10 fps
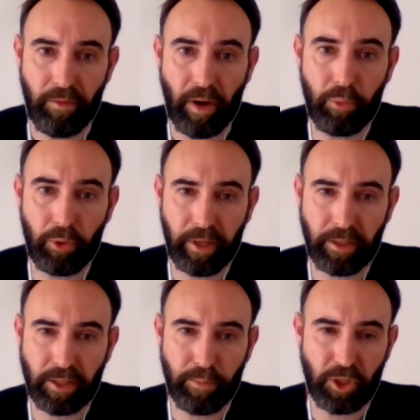of our
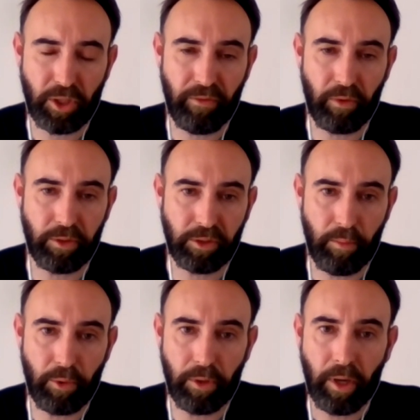bookings, especially for the
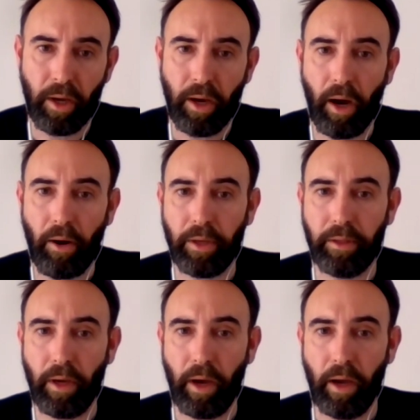summer, are
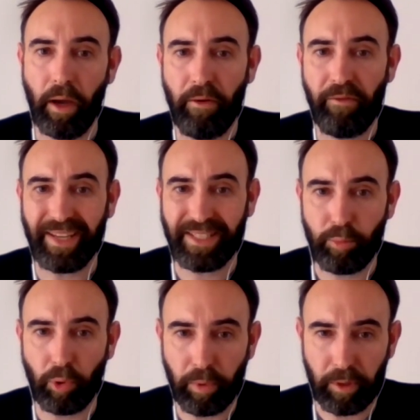on
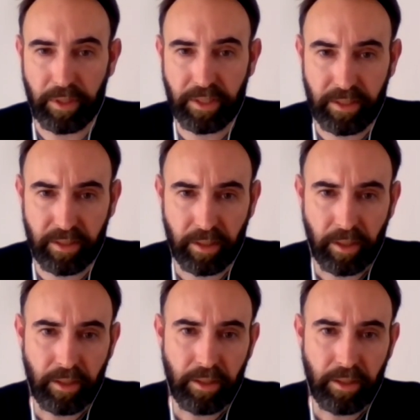flexible policies.